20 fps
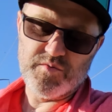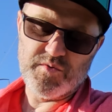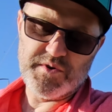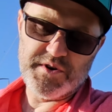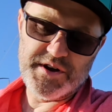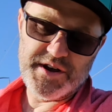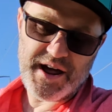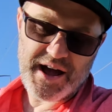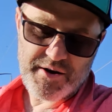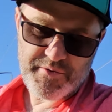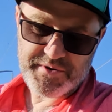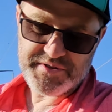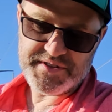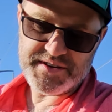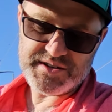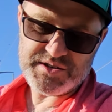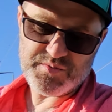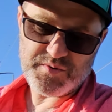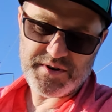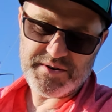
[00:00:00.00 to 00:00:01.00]
Not with
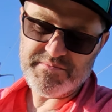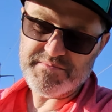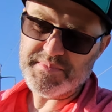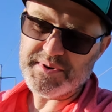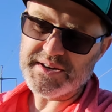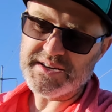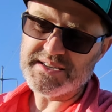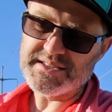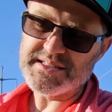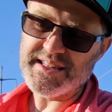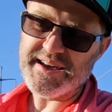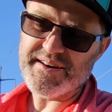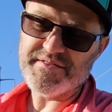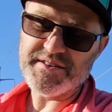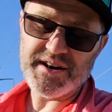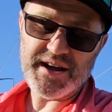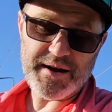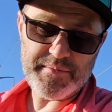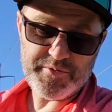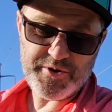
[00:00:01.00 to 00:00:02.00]
this one because they
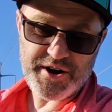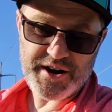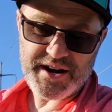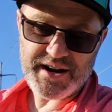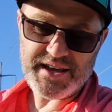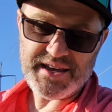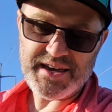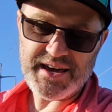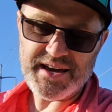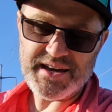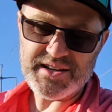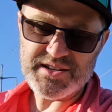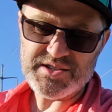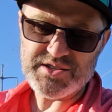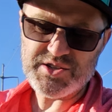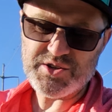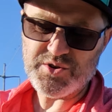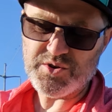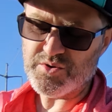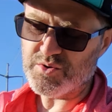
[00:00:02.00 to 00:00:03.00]
haven't upgraded it yet.
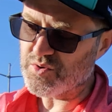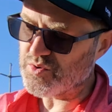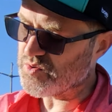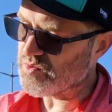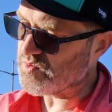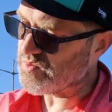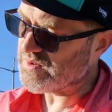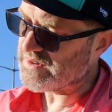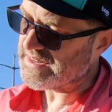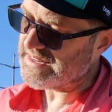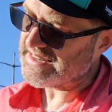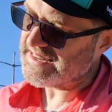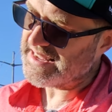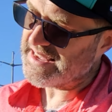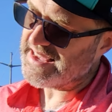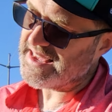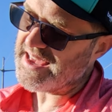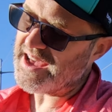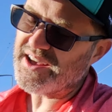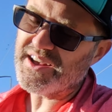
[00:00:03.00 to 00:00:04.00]
So
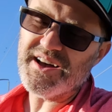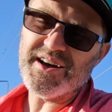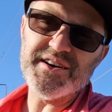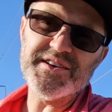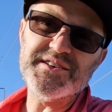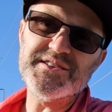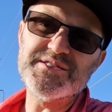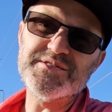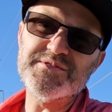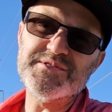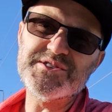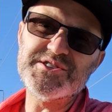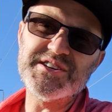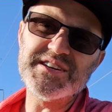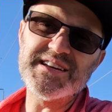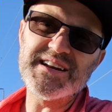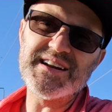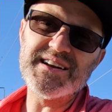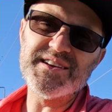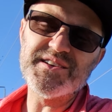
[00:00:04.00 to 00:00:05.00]
all you do is you
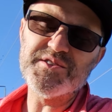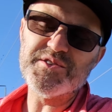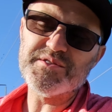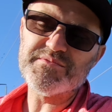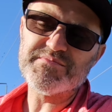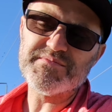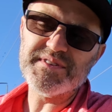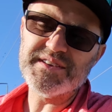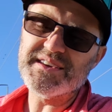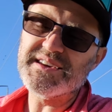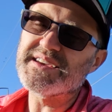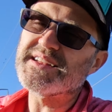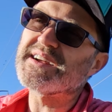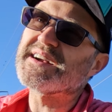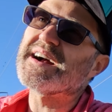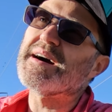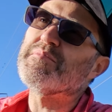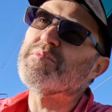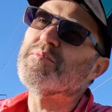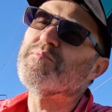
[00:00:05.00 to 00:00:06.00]
get a
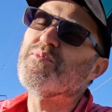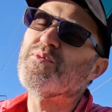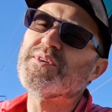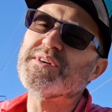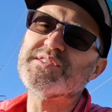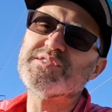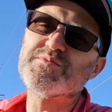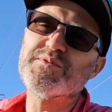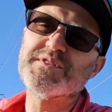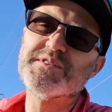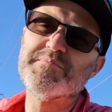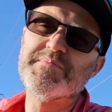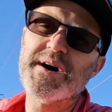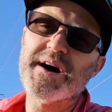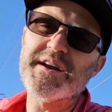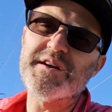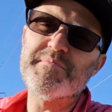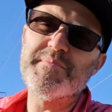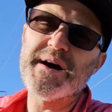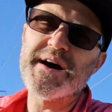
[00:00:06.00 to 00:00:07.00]
couple points with the
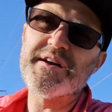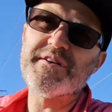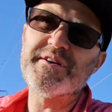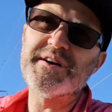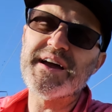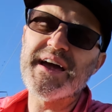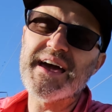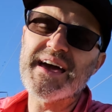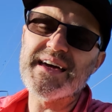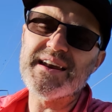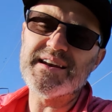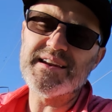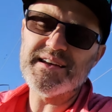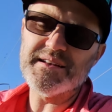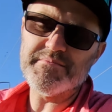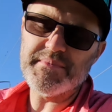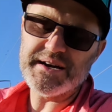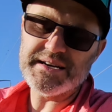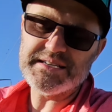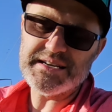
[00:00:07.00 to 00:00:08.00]
body battery, and
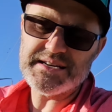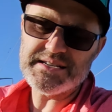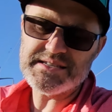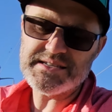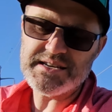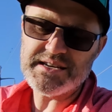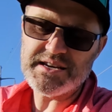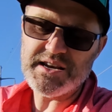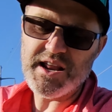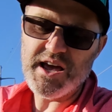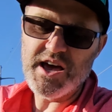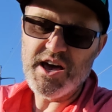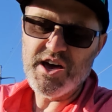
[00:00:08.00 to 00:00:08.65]
in my testing,